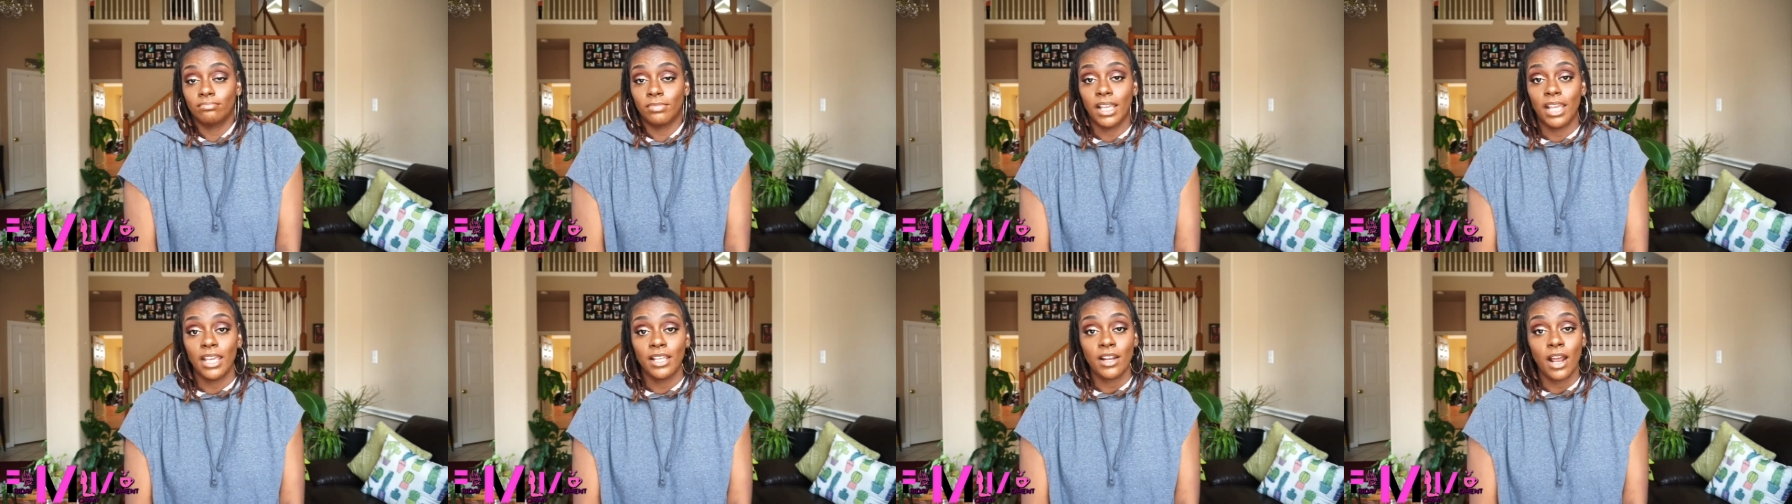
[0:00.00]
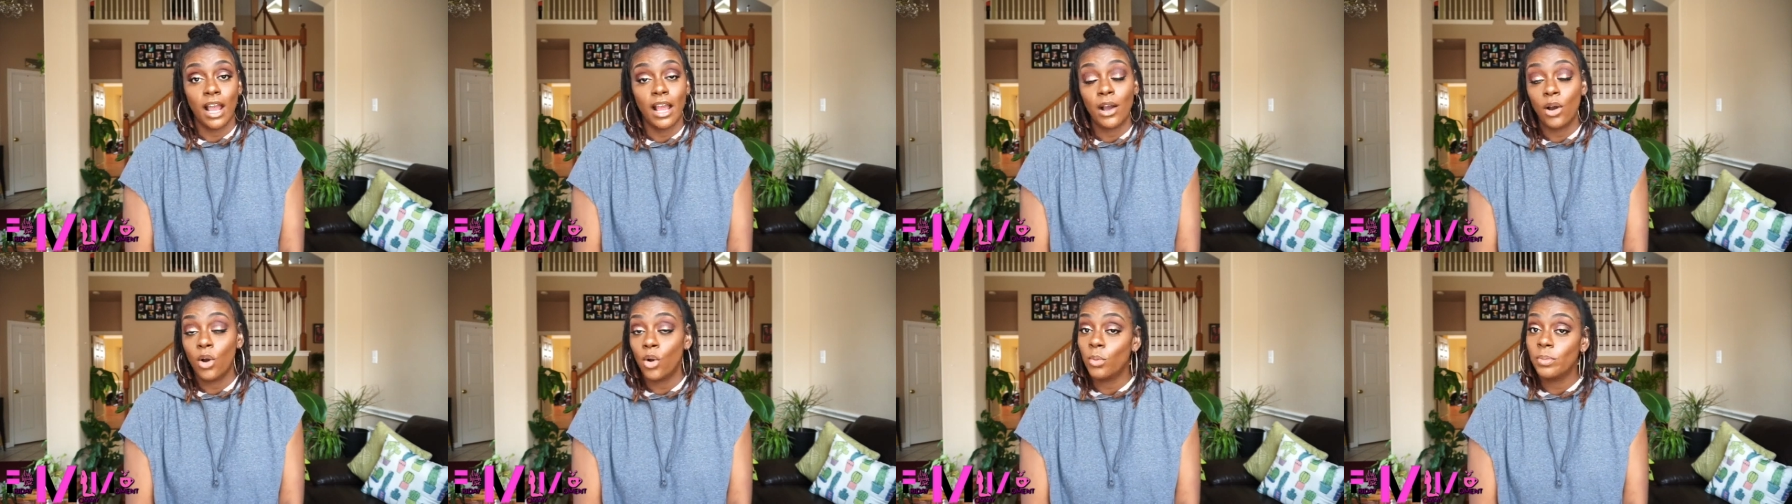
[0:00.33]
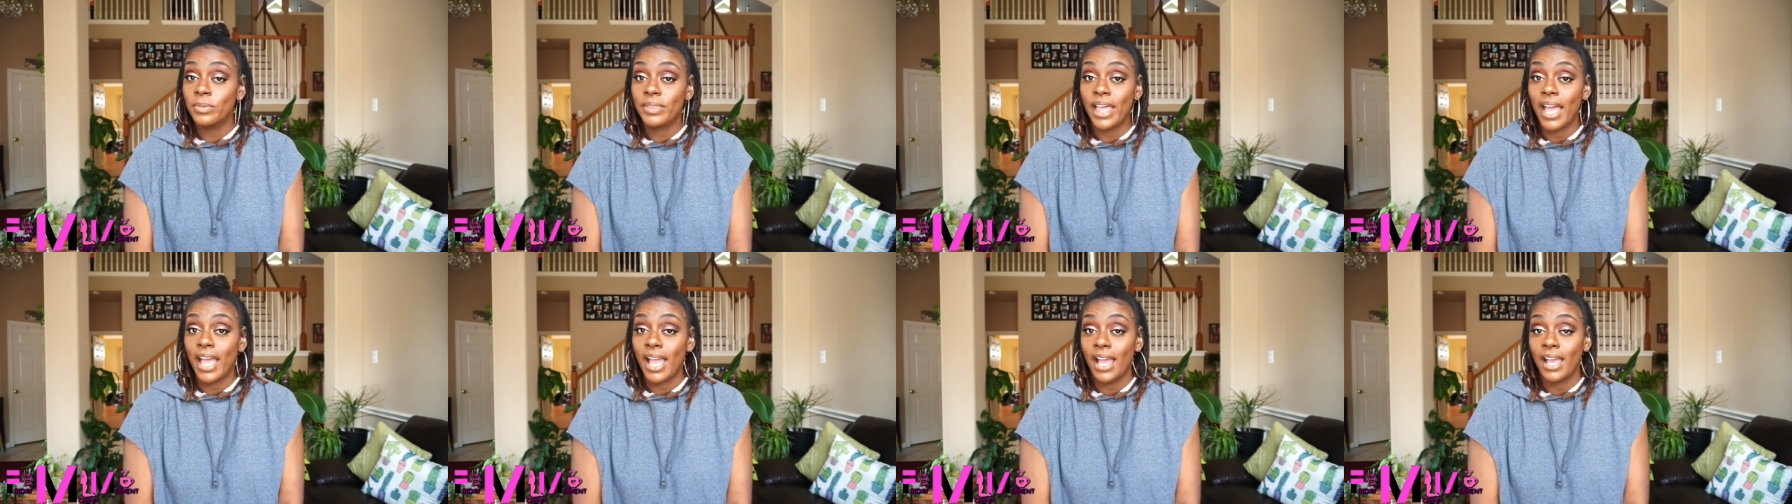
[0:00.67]
And I
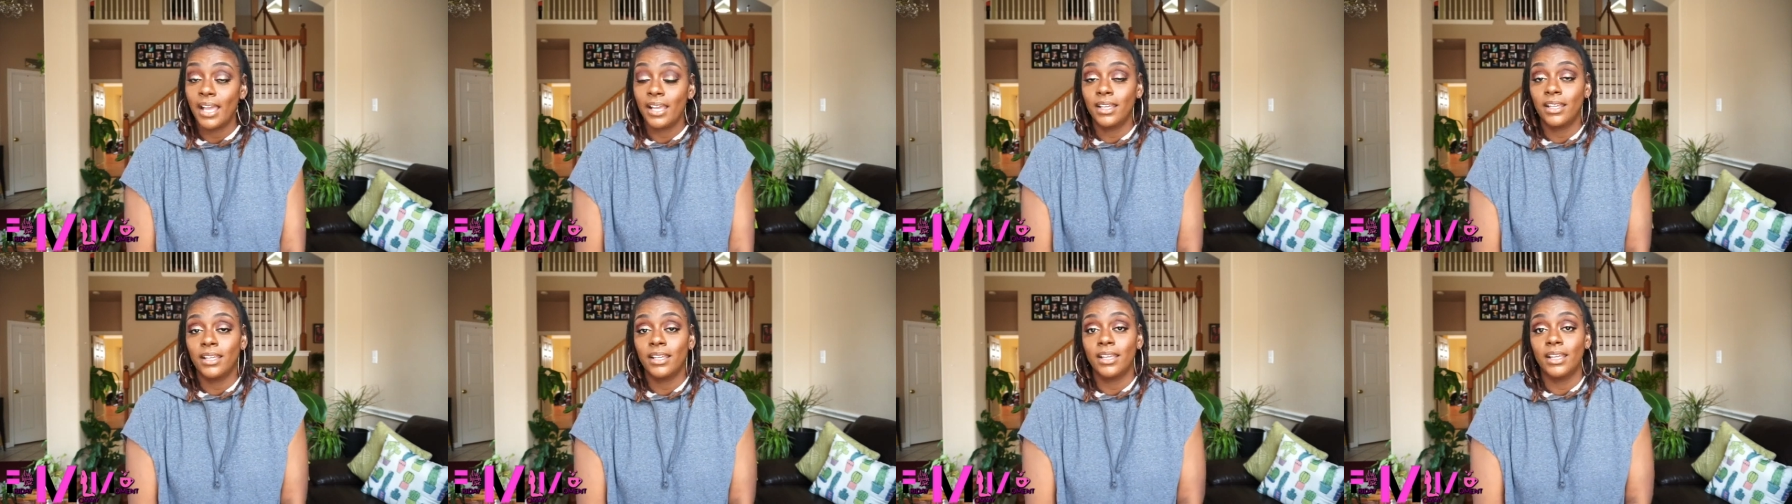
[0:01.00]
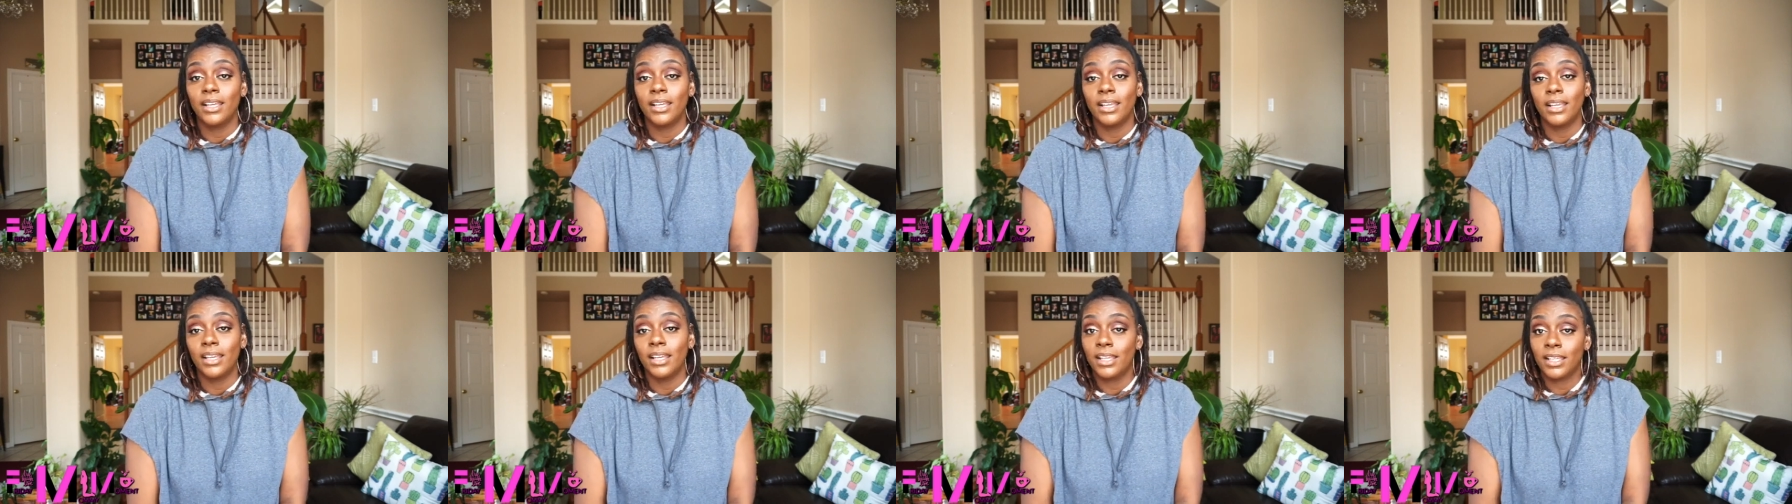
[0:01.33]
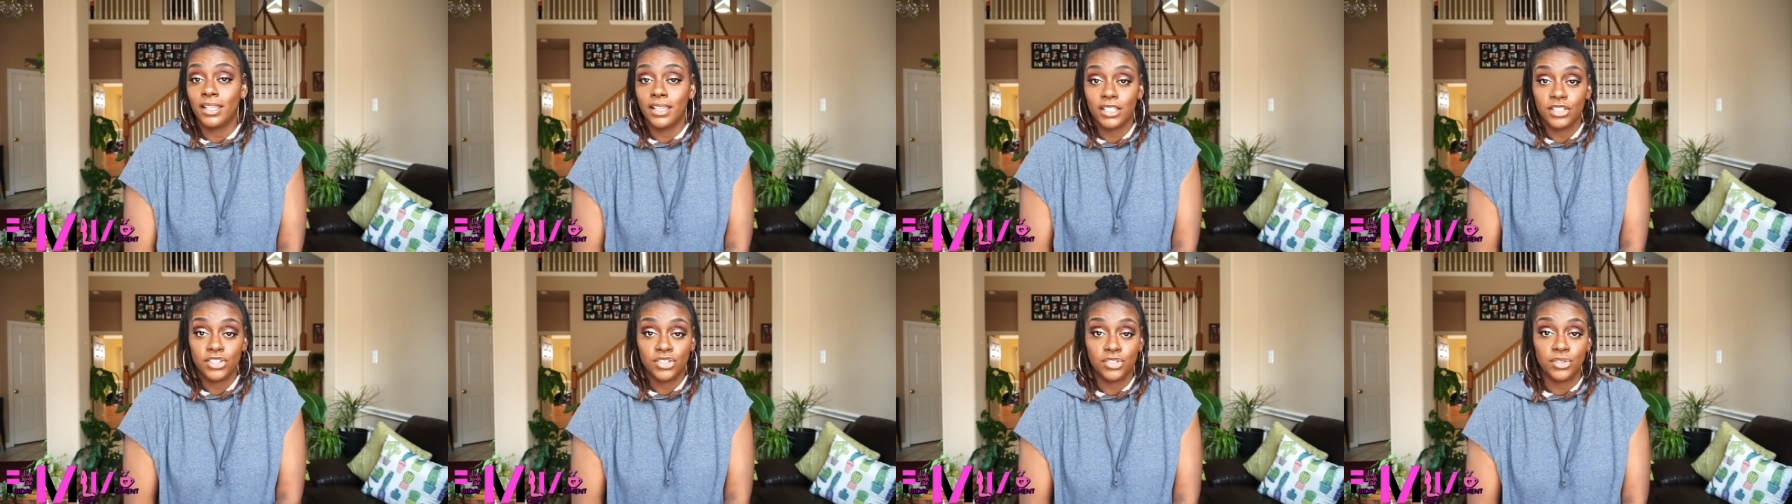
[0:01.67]
hope that it
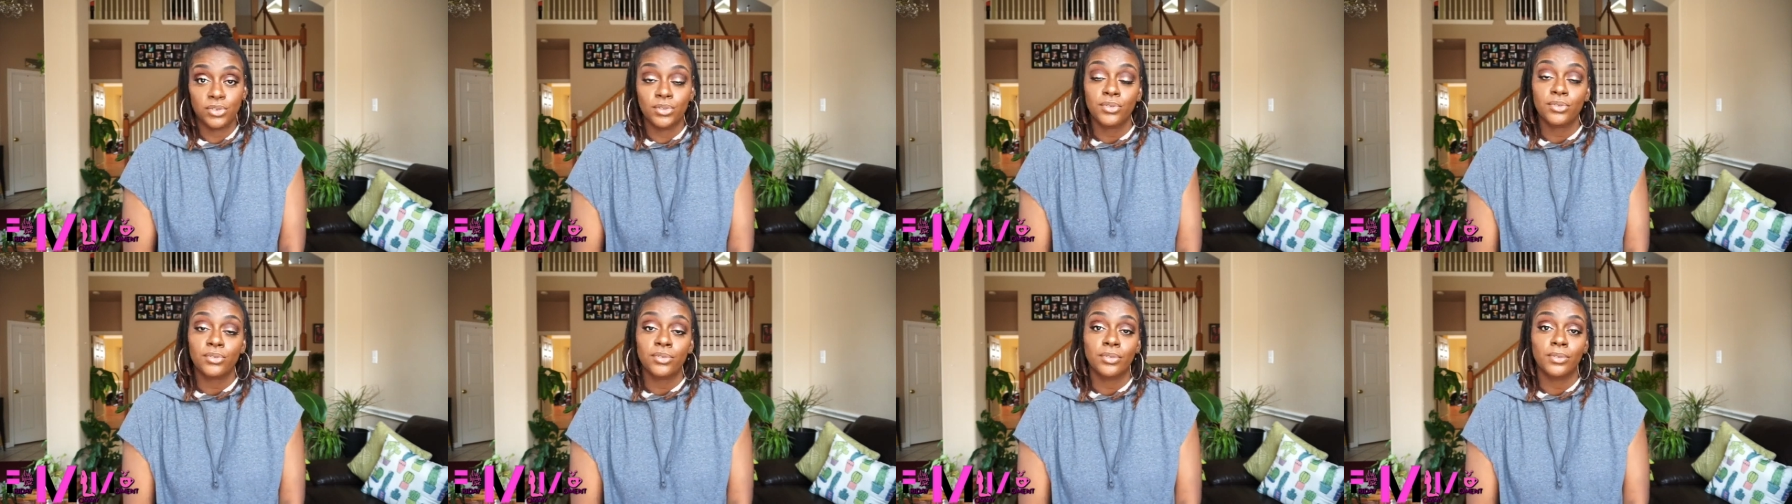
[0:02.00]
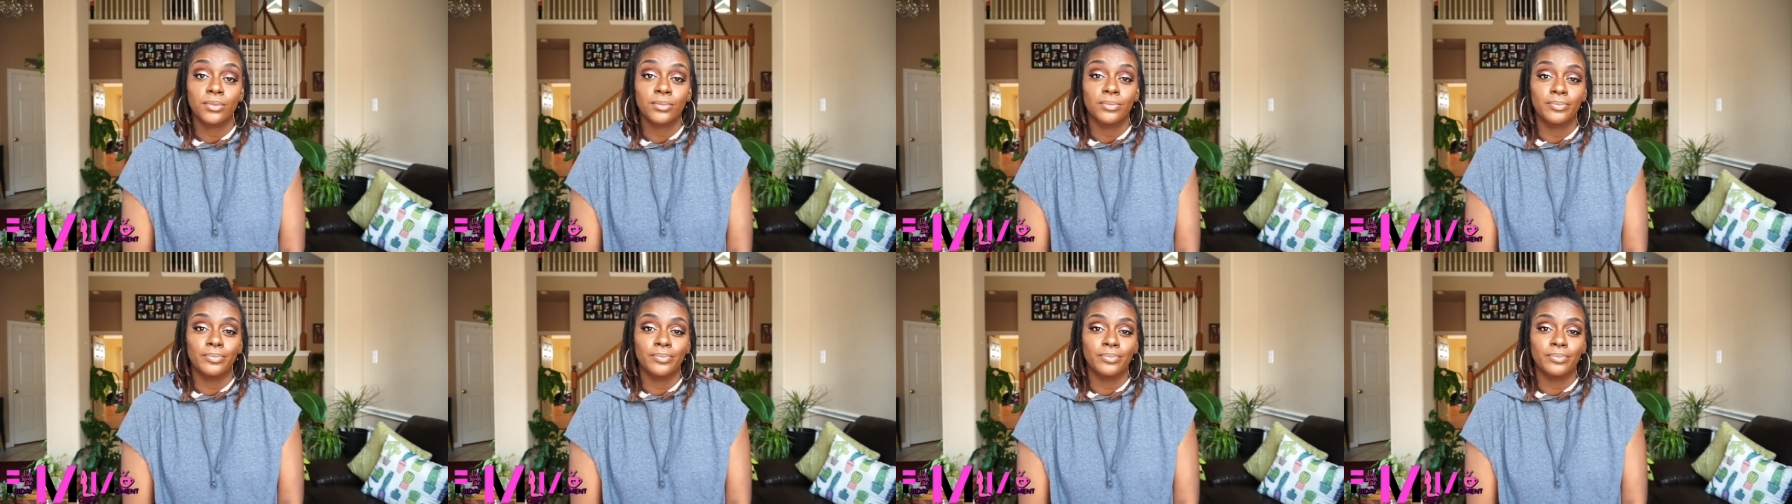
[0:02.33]
gets you through.